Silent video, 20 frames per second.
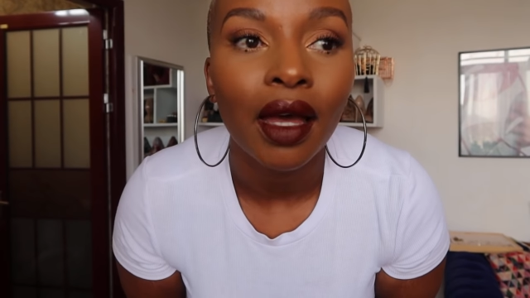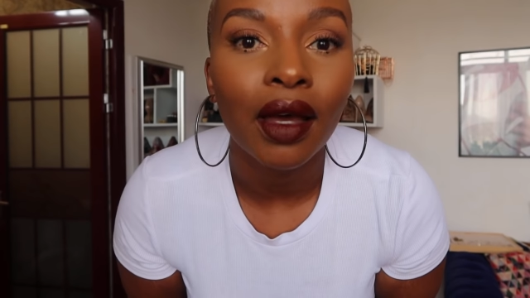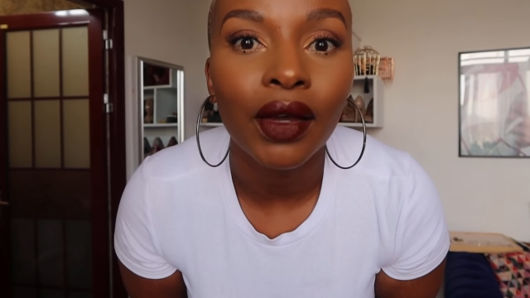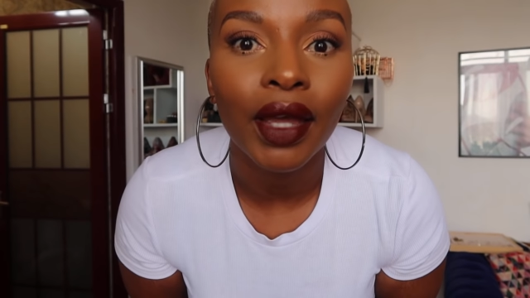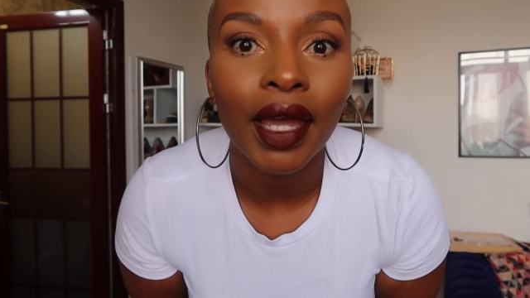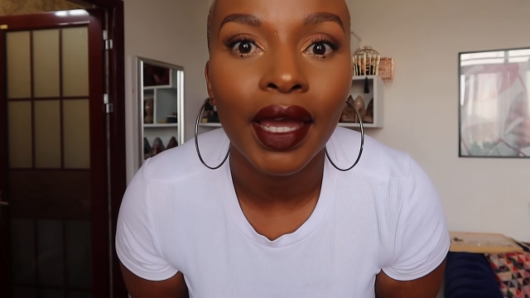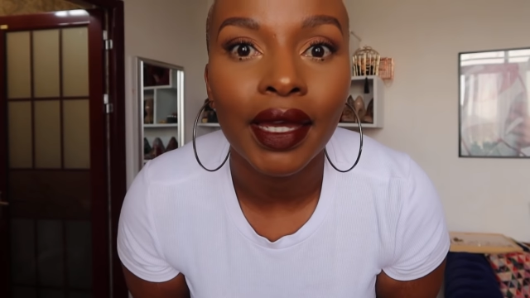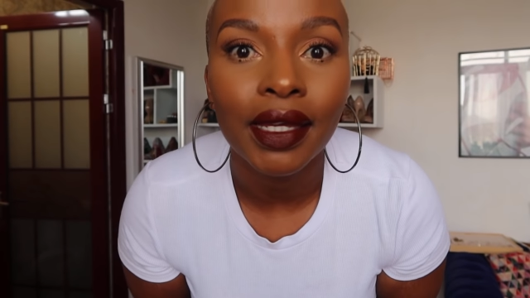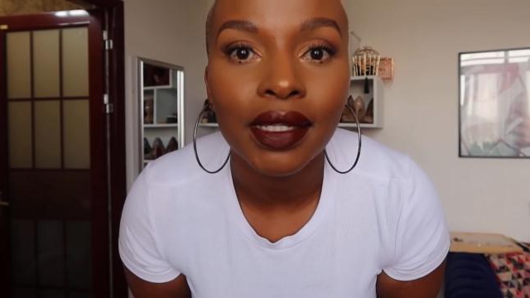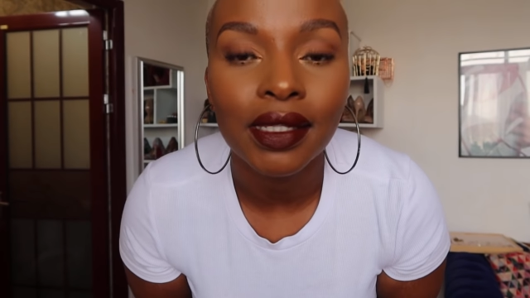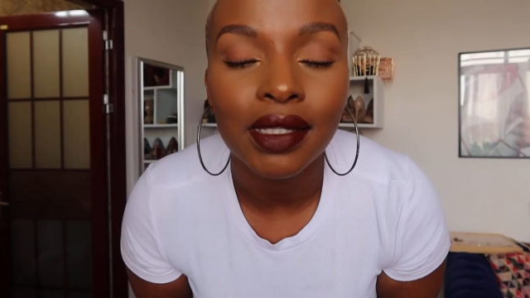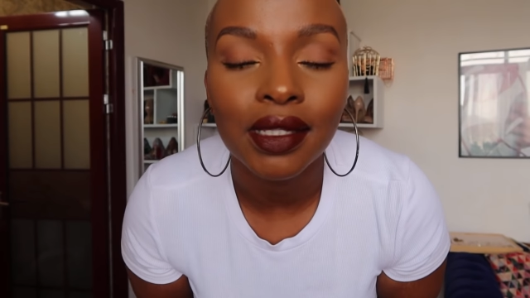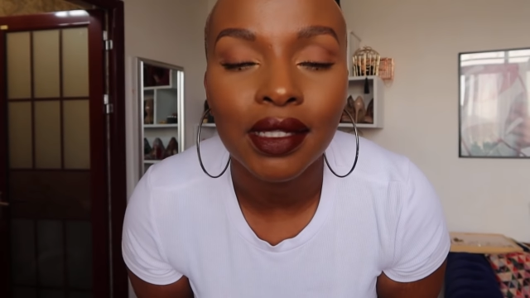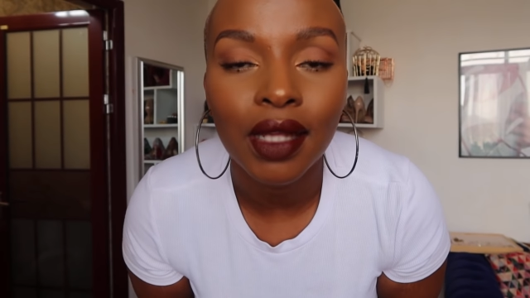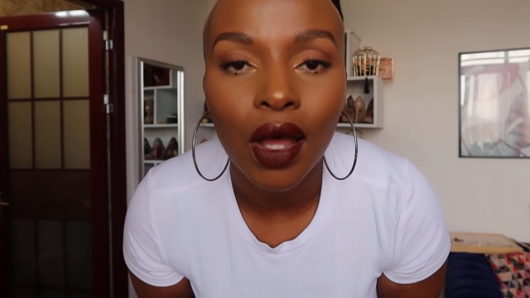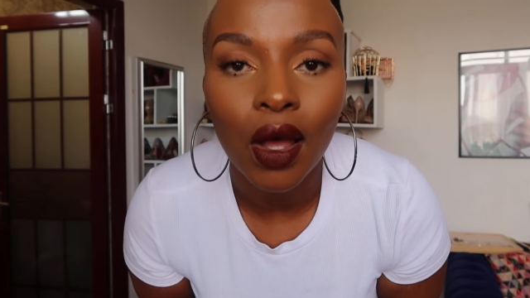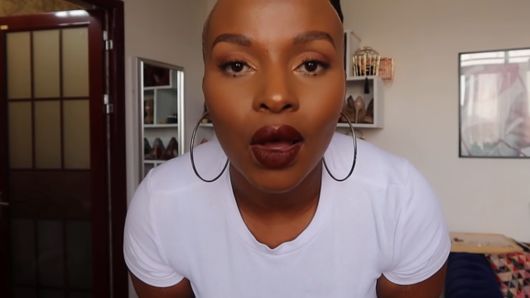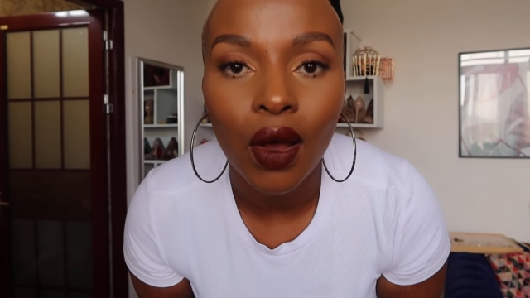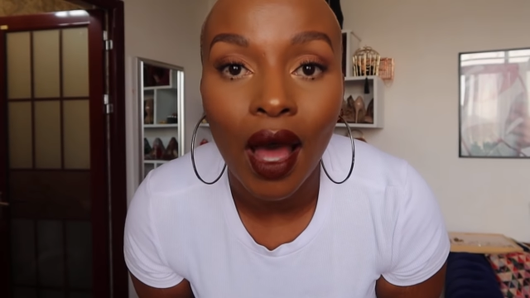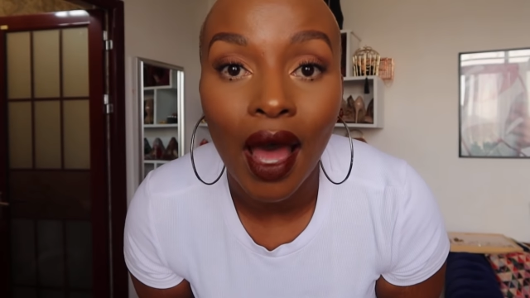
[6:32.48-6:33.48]
Okay,
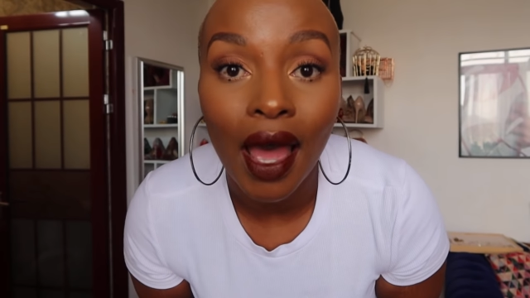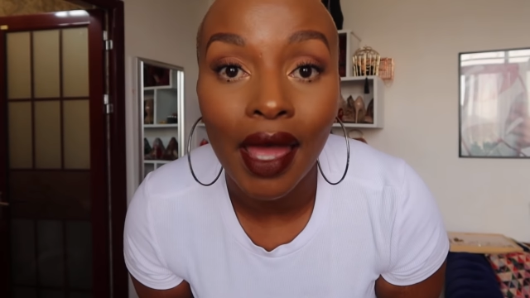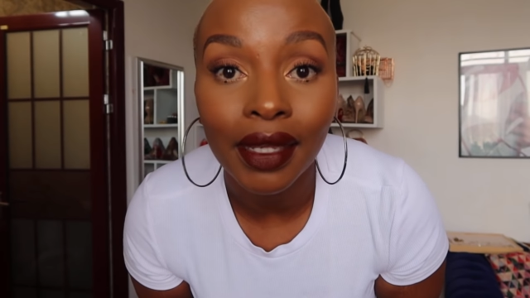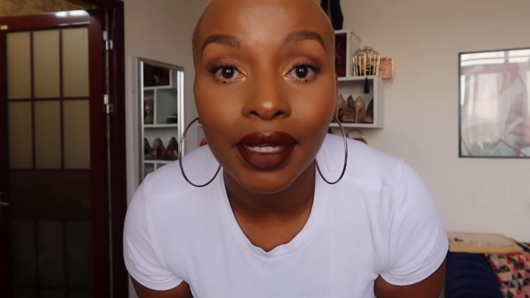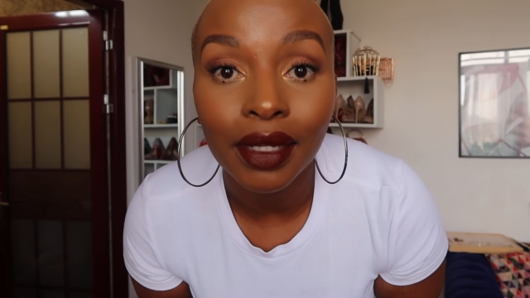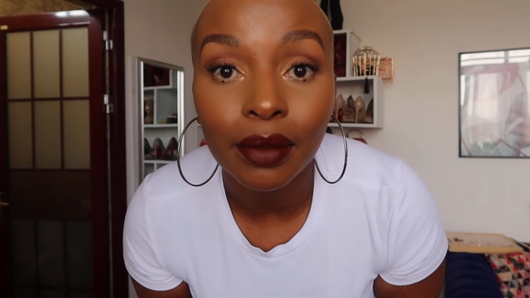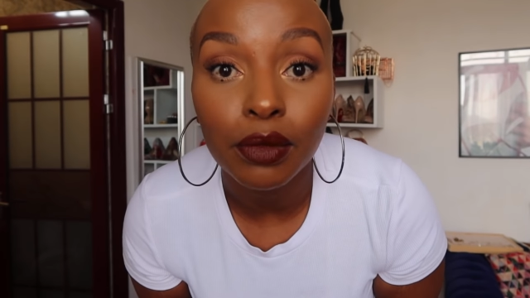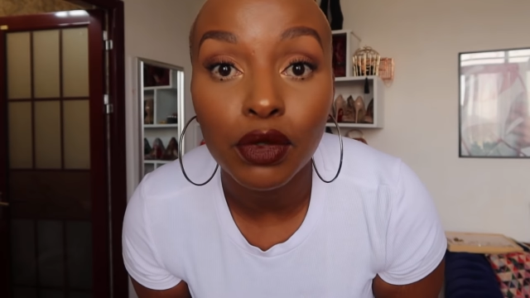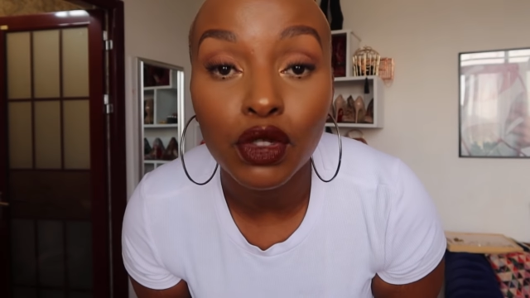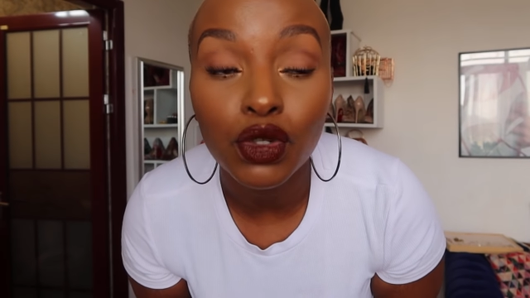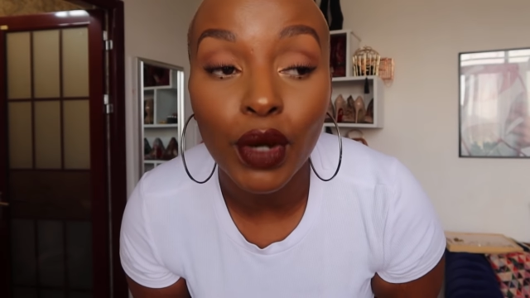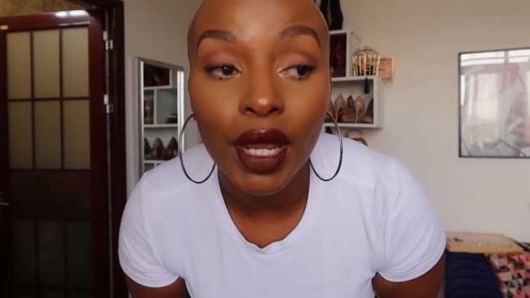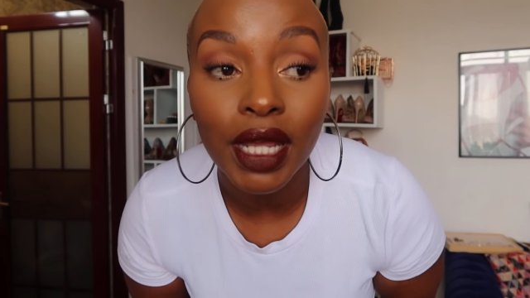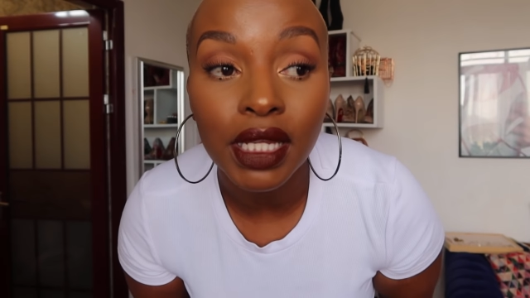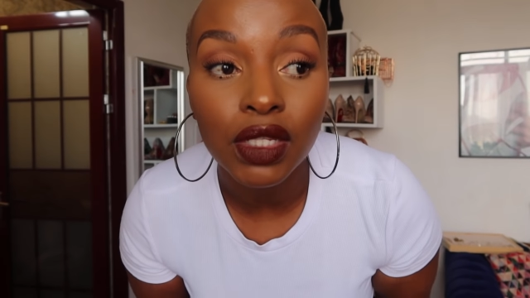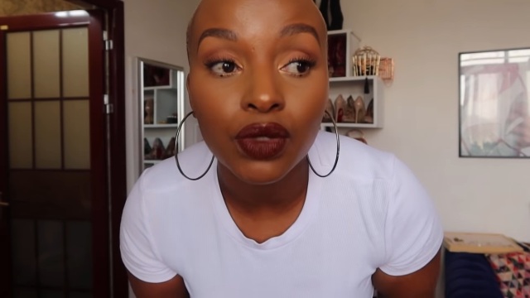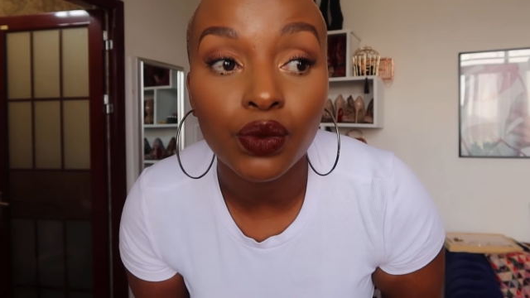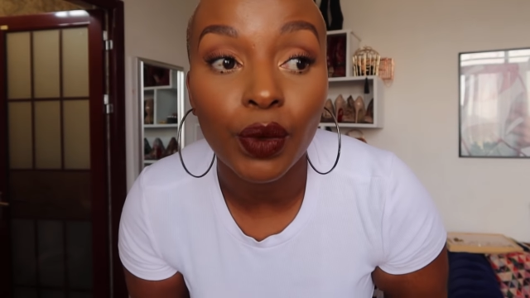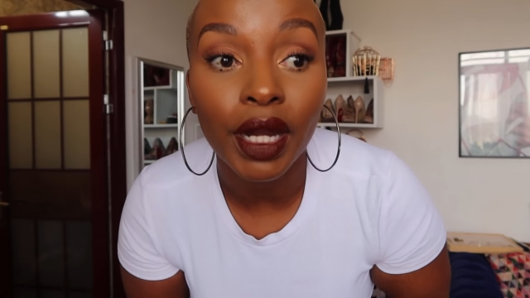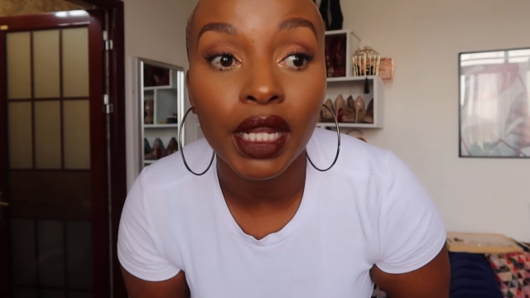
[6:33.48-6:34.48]
so I am
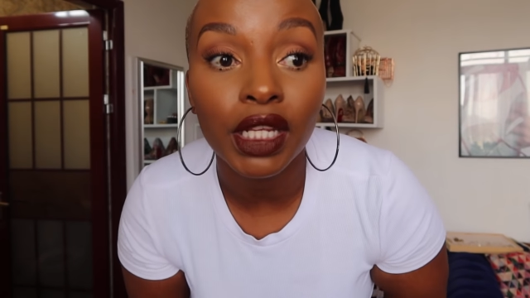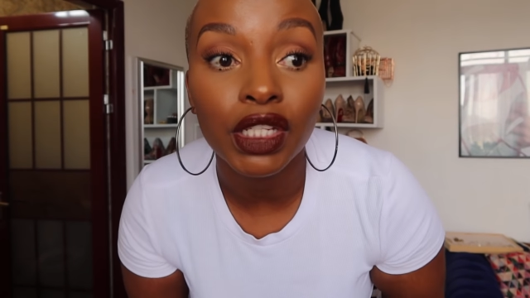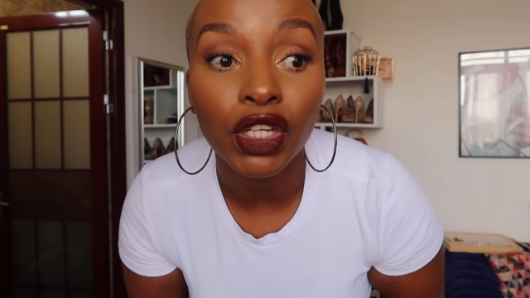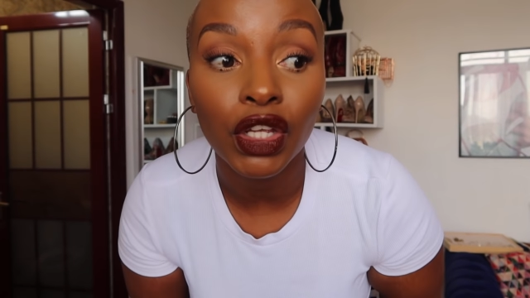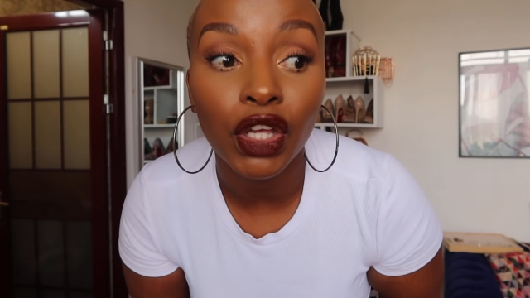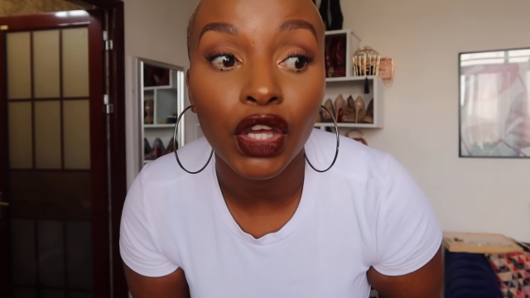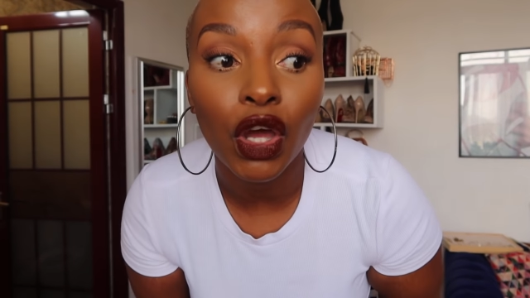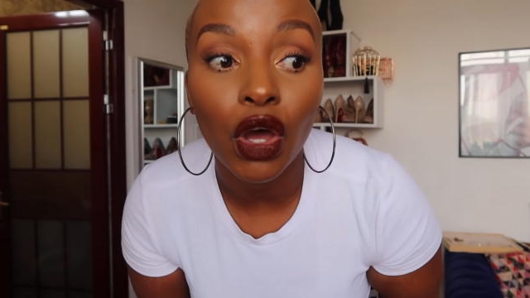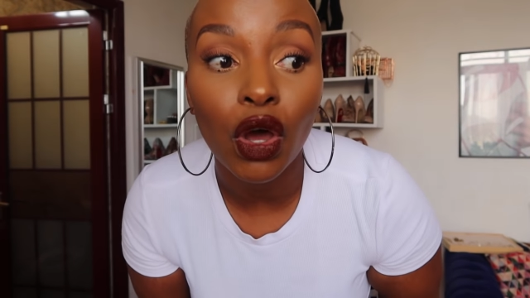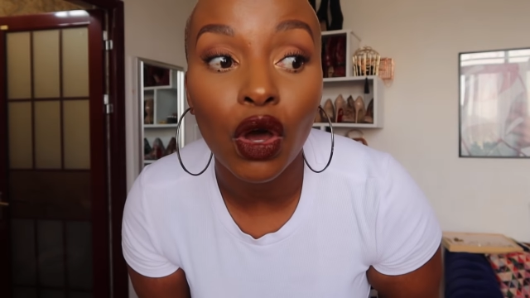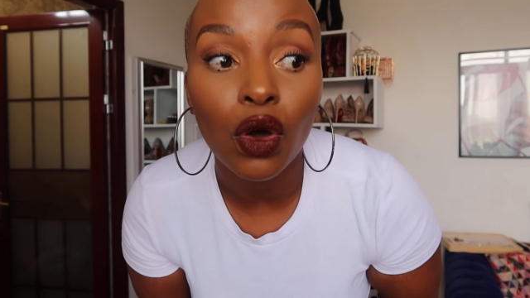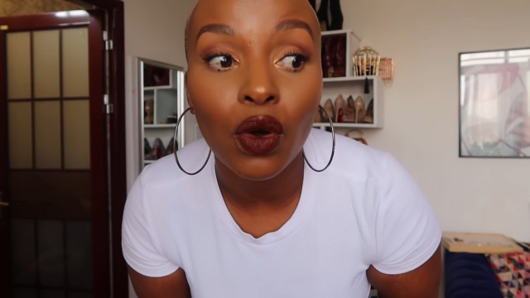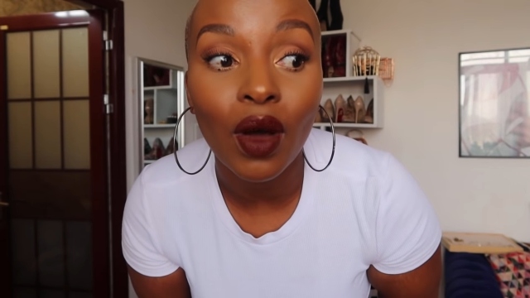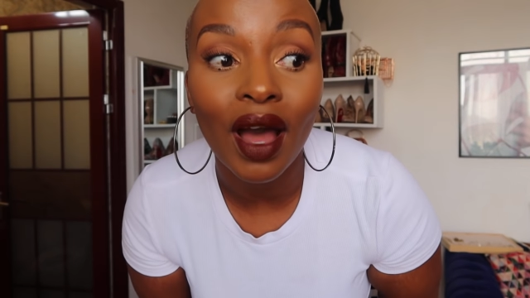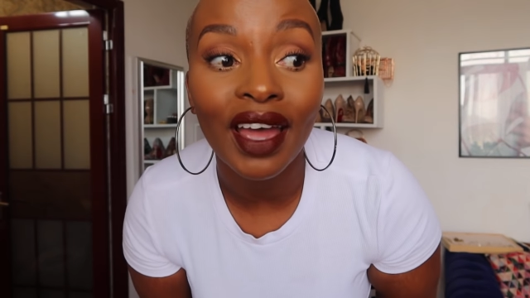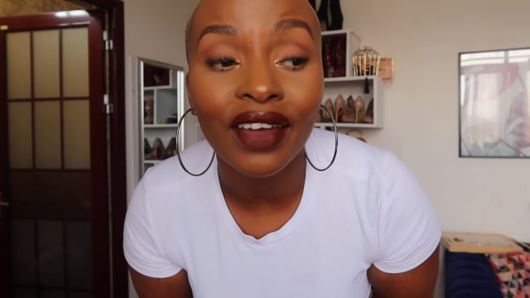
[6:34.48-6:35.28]
dressed, ready to go.